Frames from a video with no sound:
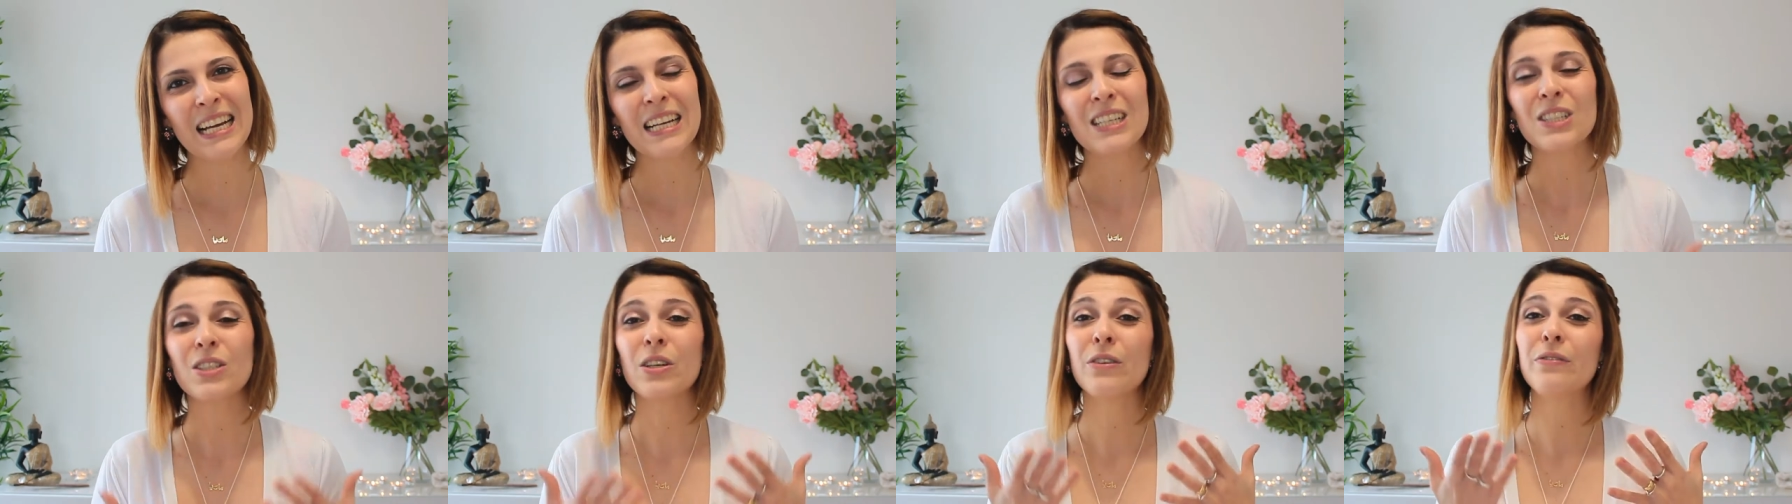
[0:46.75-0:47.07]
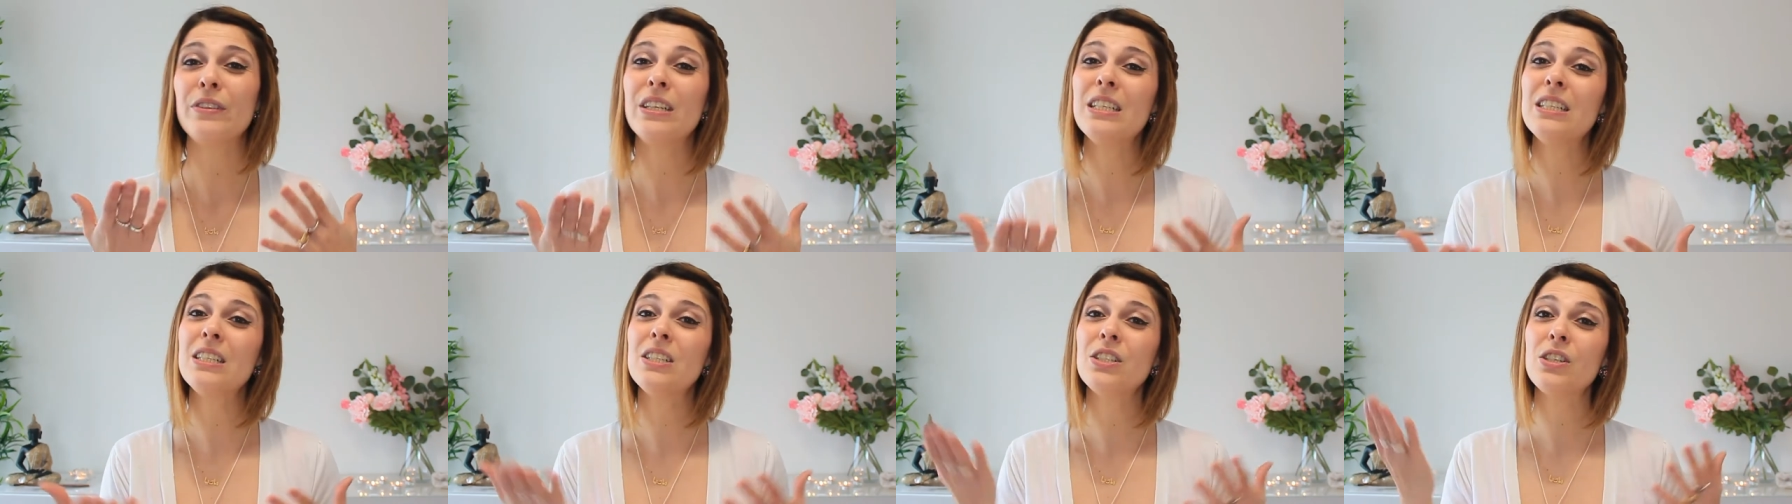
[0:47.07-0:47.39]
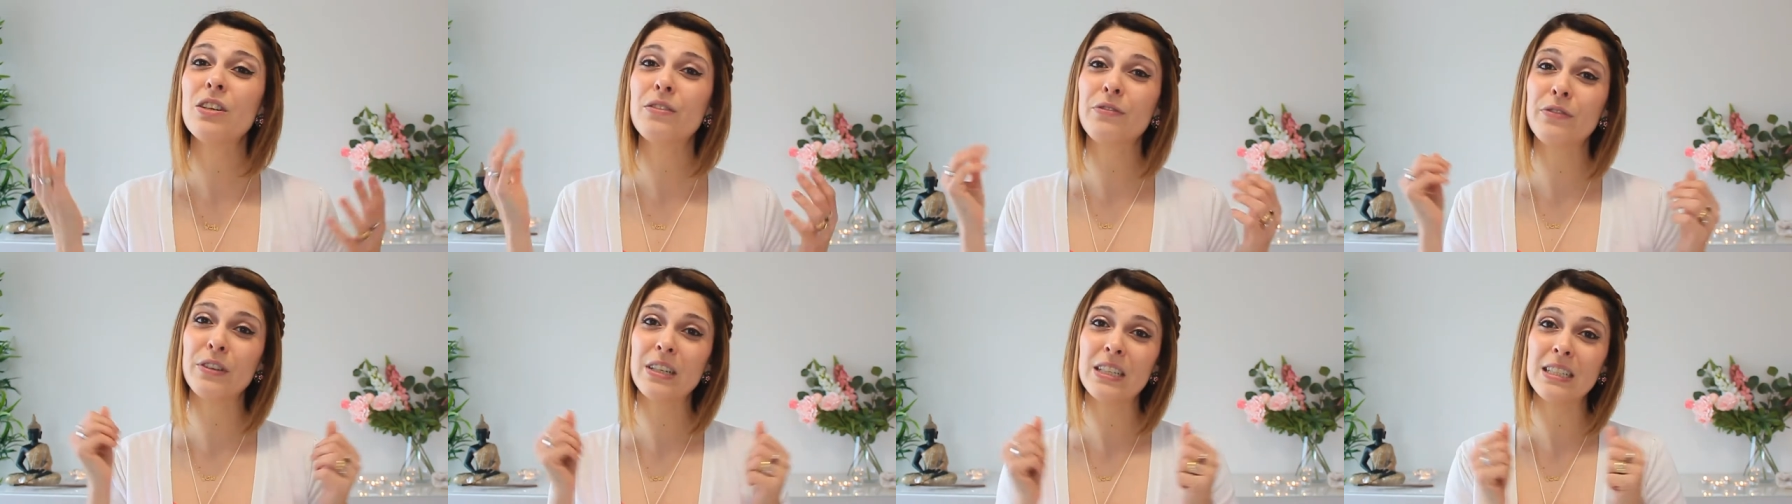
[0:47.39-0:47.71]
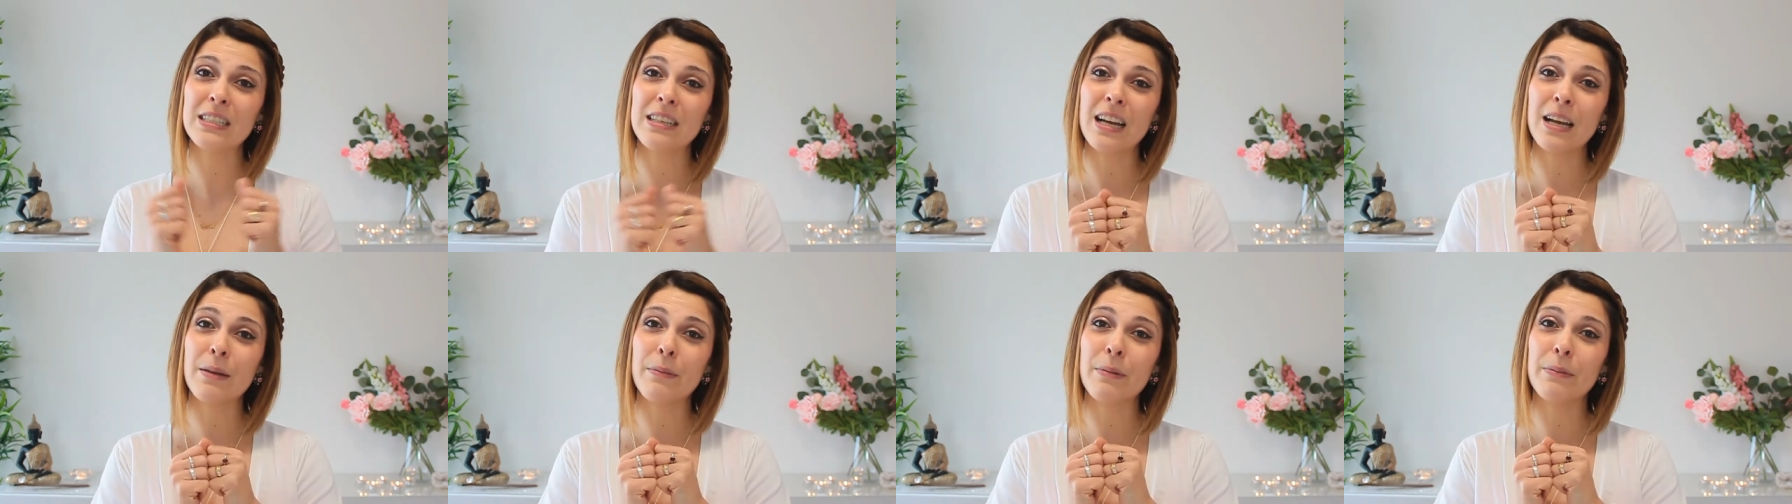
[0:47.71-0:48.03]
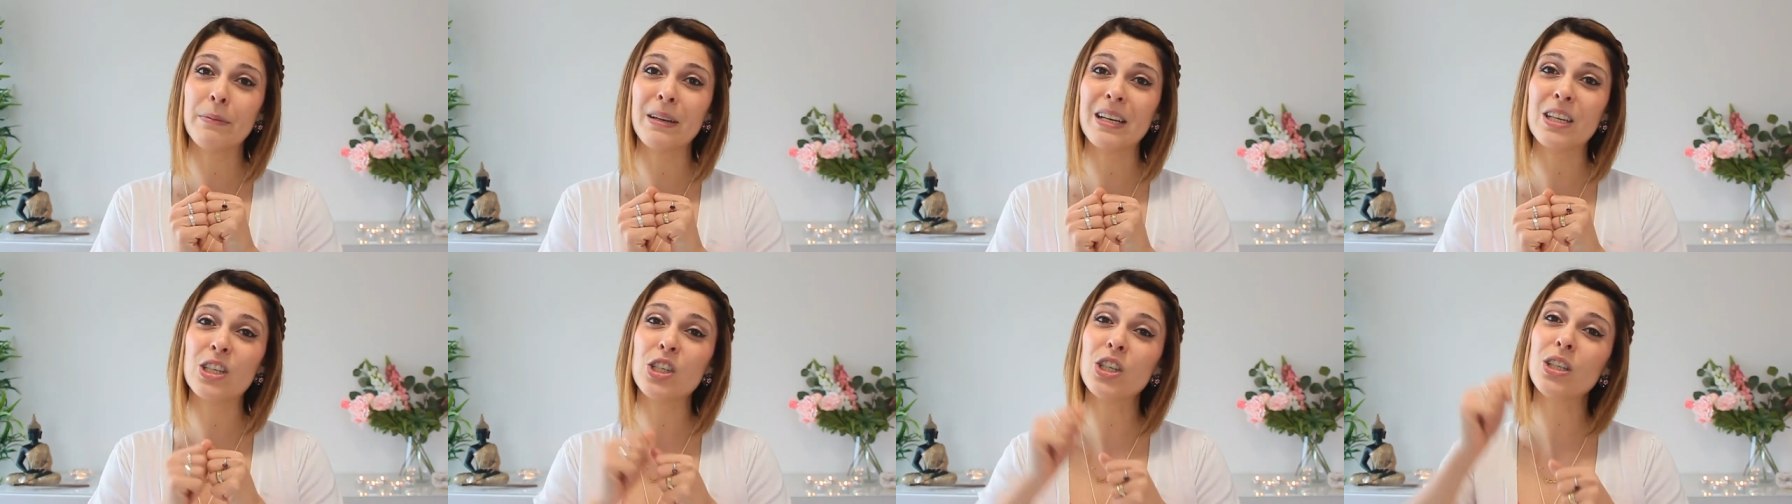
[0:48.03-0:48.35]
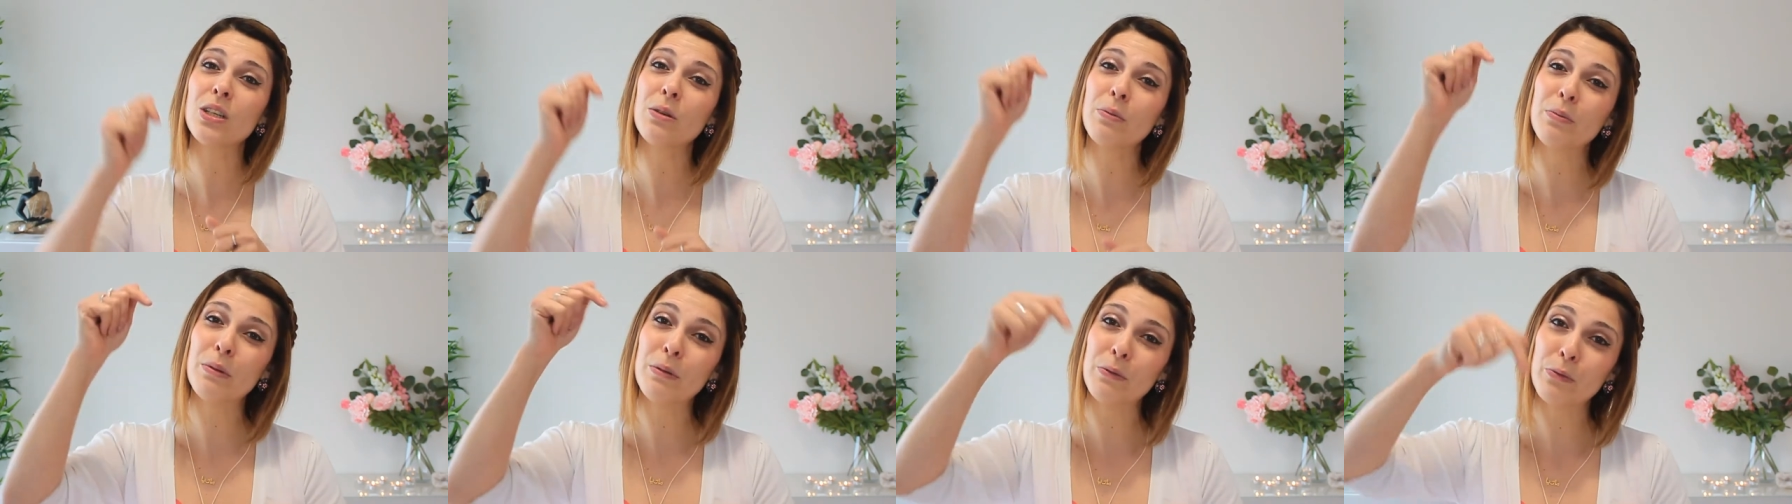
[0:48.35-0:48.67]
So if this is your first time in my
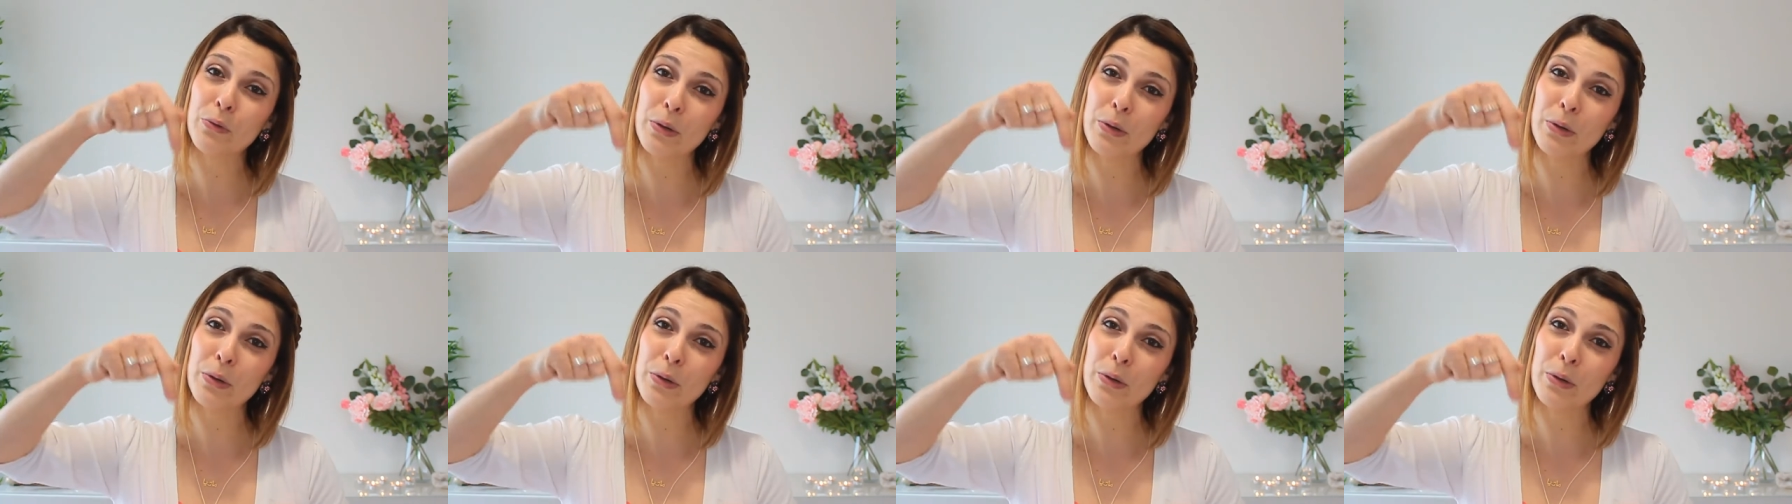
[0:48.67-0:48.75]
channel,